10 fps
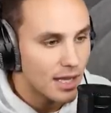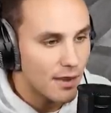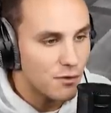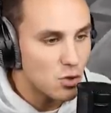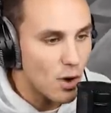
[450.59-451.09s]

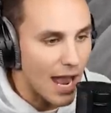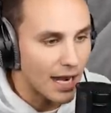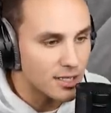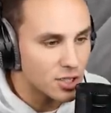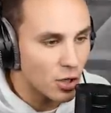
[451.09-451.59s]
If you
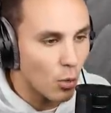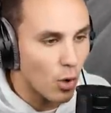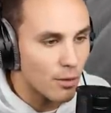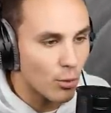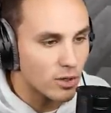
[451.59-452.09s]
enter
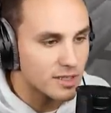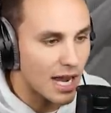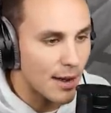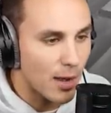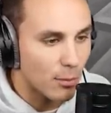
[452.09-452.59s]
one more
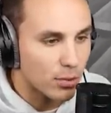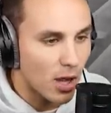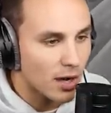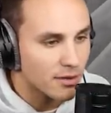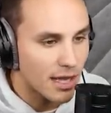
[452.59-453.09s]
time, I'll
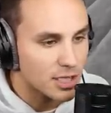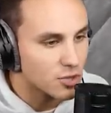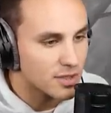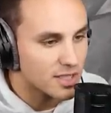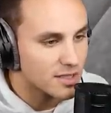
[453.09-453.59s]
block the
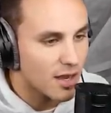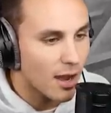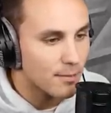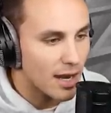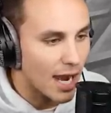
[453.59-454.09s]
entrance.
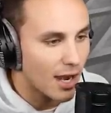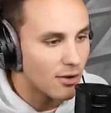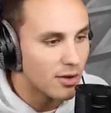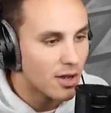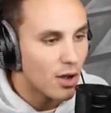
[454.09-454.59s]
Stop
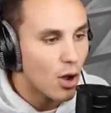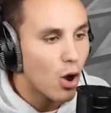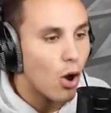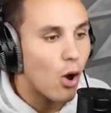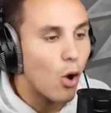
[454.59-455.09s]
now.
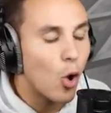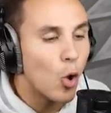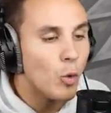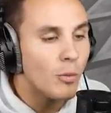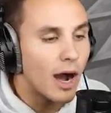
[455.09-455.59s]

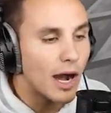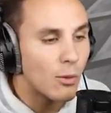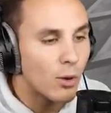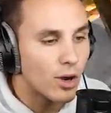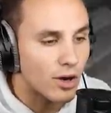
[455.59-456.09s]
Oh my
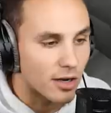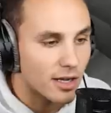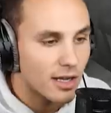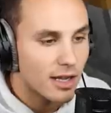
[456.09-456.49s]
word.